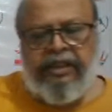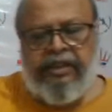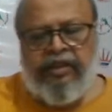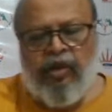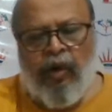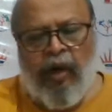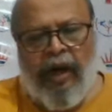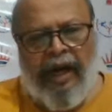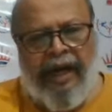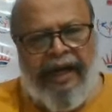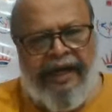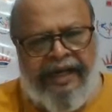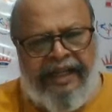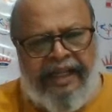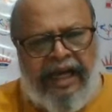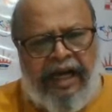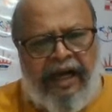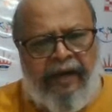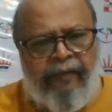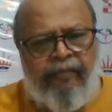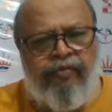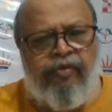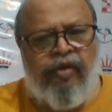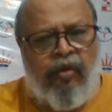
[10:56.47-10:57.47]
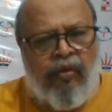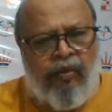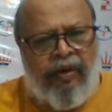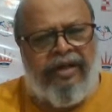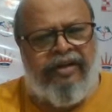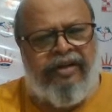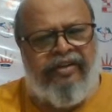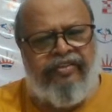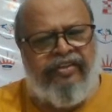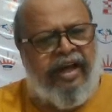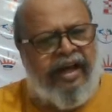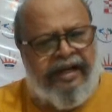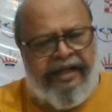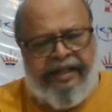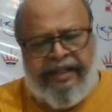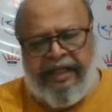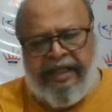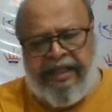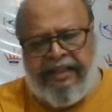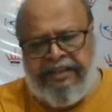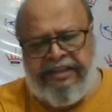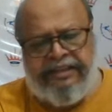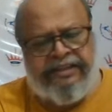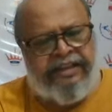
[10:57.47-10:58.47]
The idea, what is the idea?
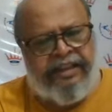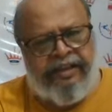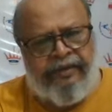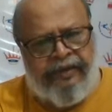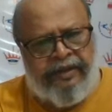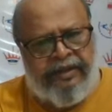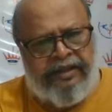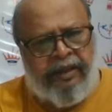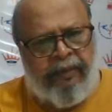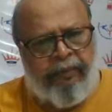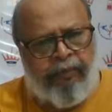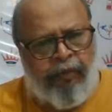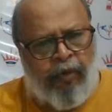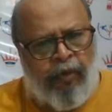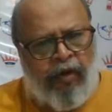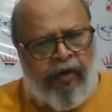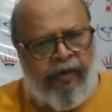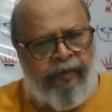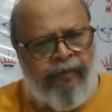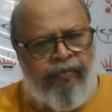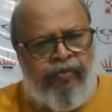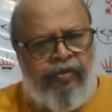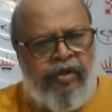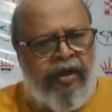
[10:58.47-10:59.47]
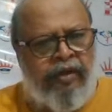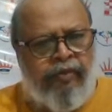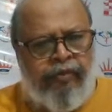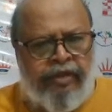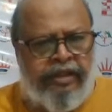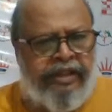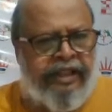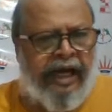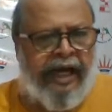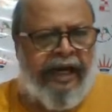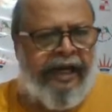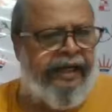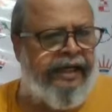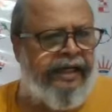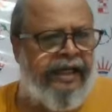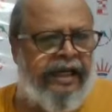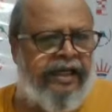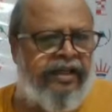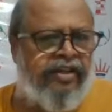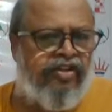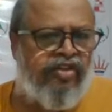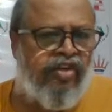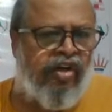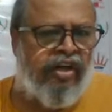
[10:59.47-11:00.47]
He is giving the pawn with the idea
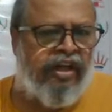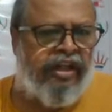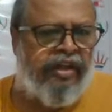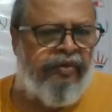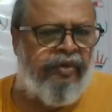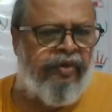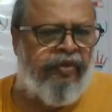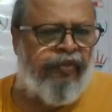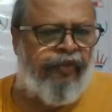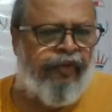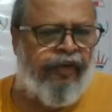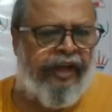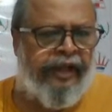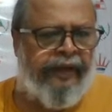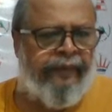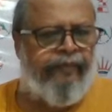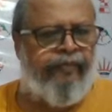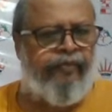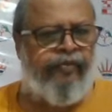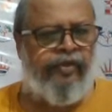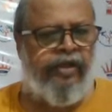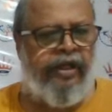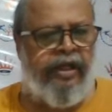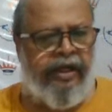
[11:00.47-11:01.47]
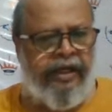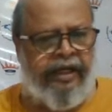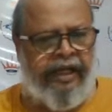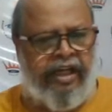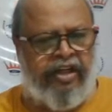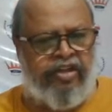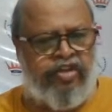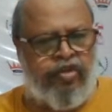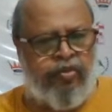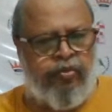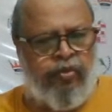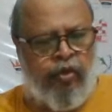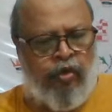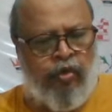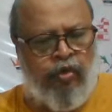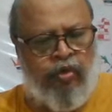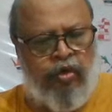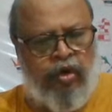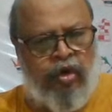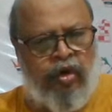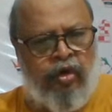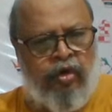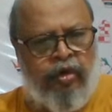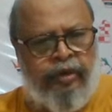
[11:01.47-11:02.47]
he is not giving free. Next
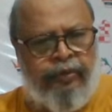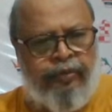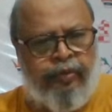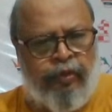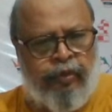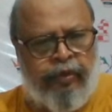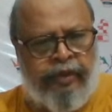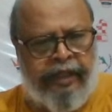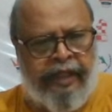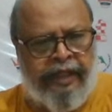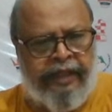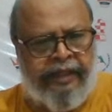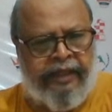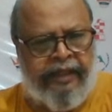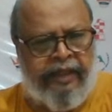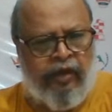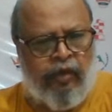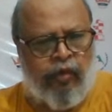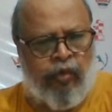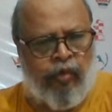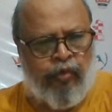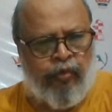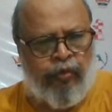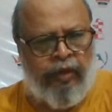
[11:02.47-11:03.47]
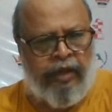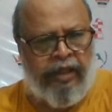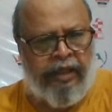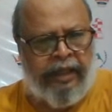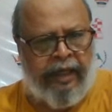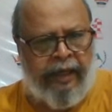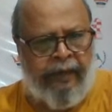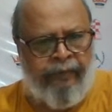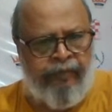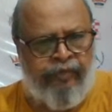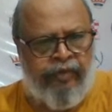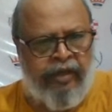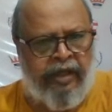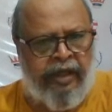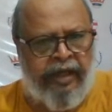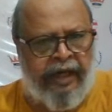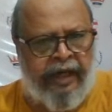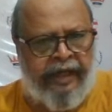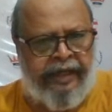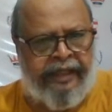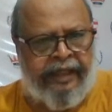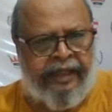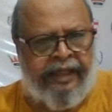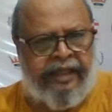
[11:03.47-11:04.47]
move, if you take it, rook will come
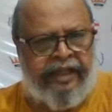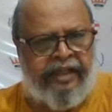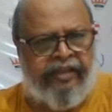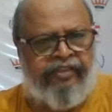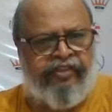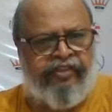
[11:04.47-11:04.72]
and take a